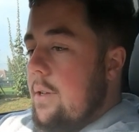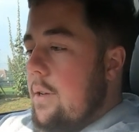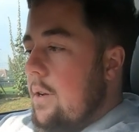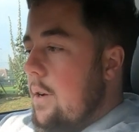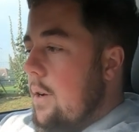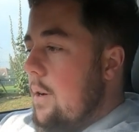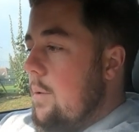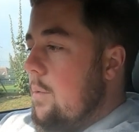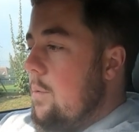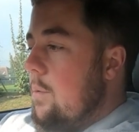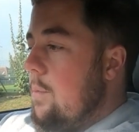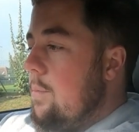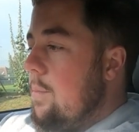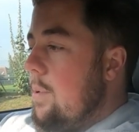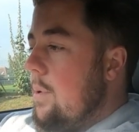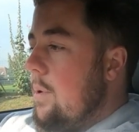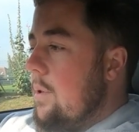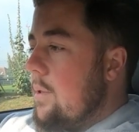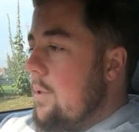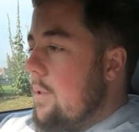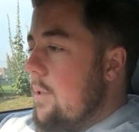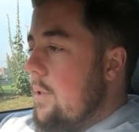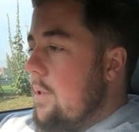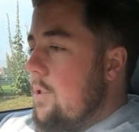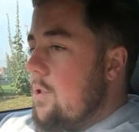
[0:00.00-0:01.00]
I will
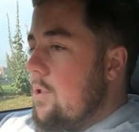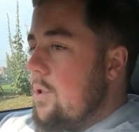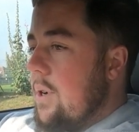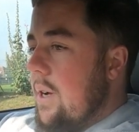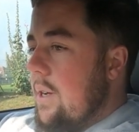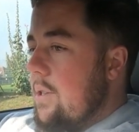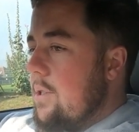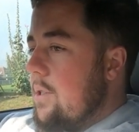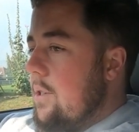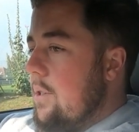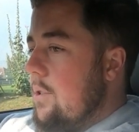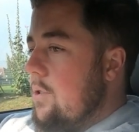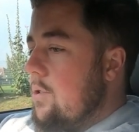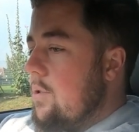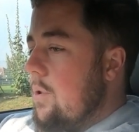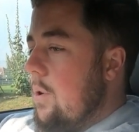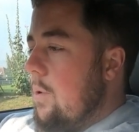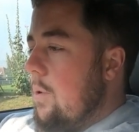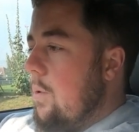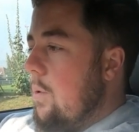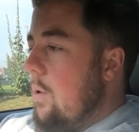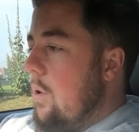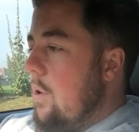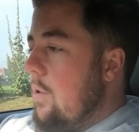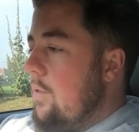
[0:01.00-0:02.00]
put the traction
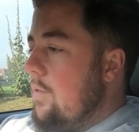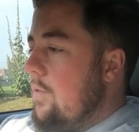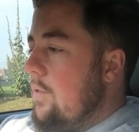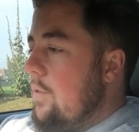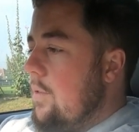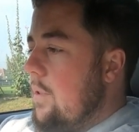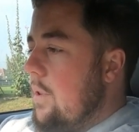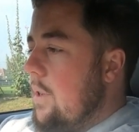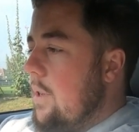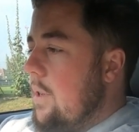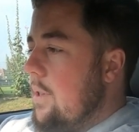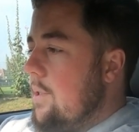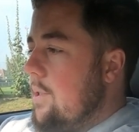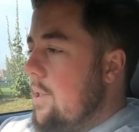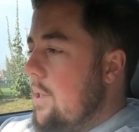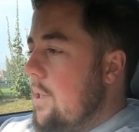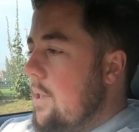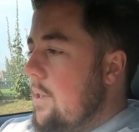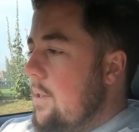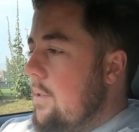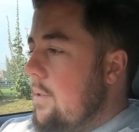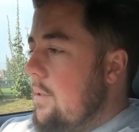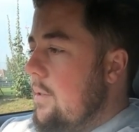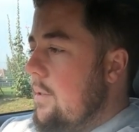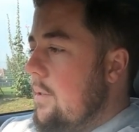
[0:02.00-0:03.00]
control off, as
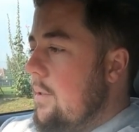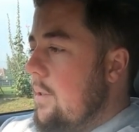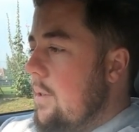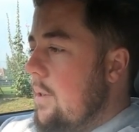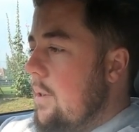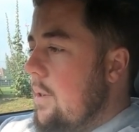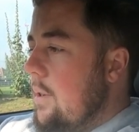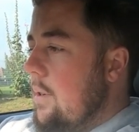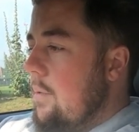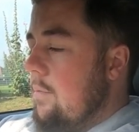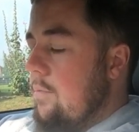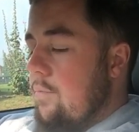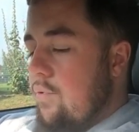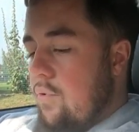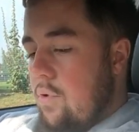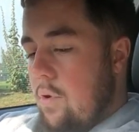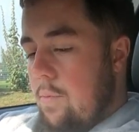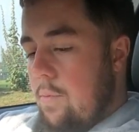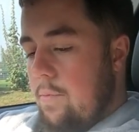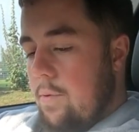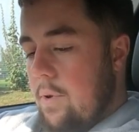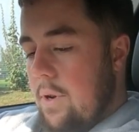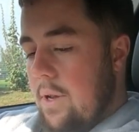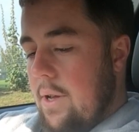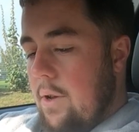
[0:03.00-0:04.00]
in
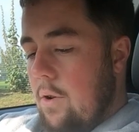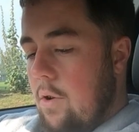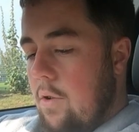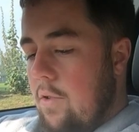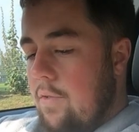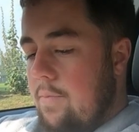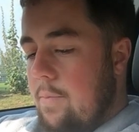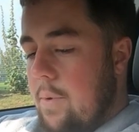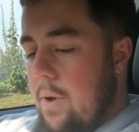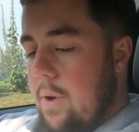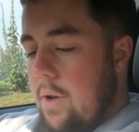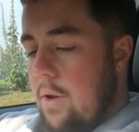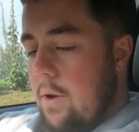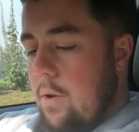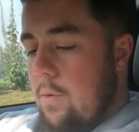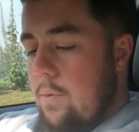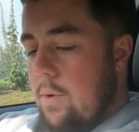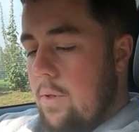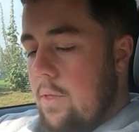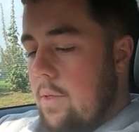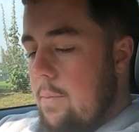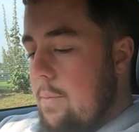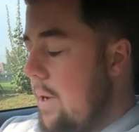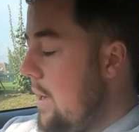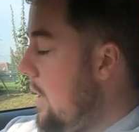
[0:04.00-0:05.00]
properly off by
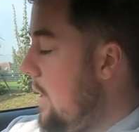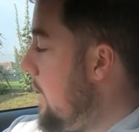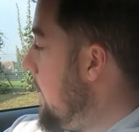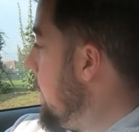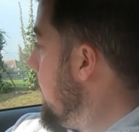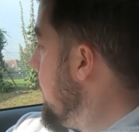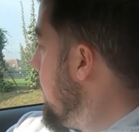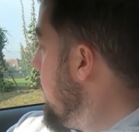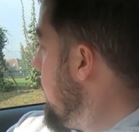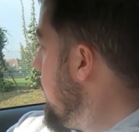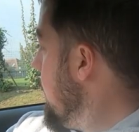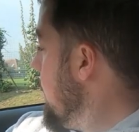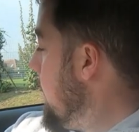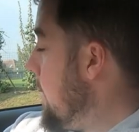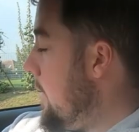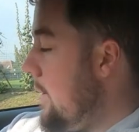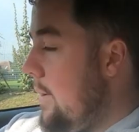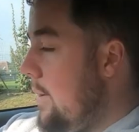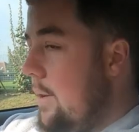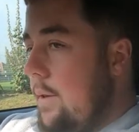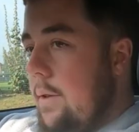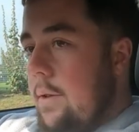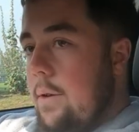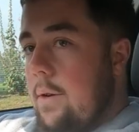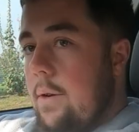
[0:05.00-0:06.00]
holding the button.
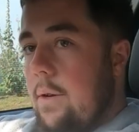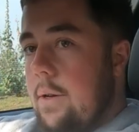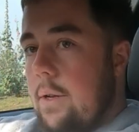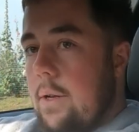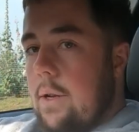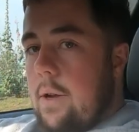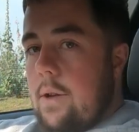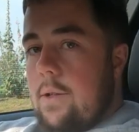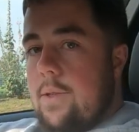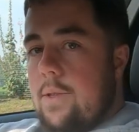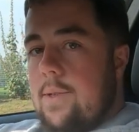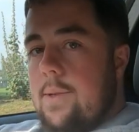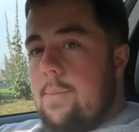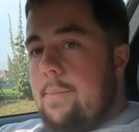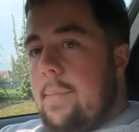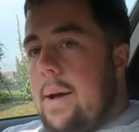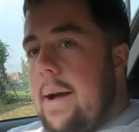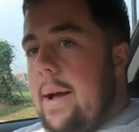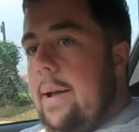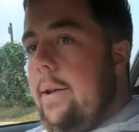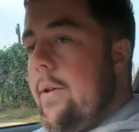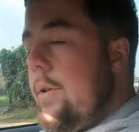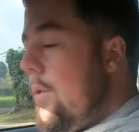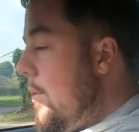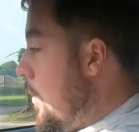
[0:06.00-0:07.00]
I'm going to go into
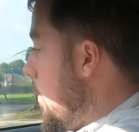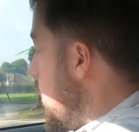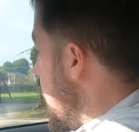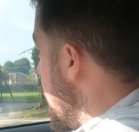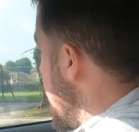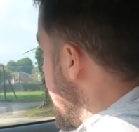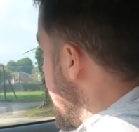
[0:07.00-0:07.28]
manual,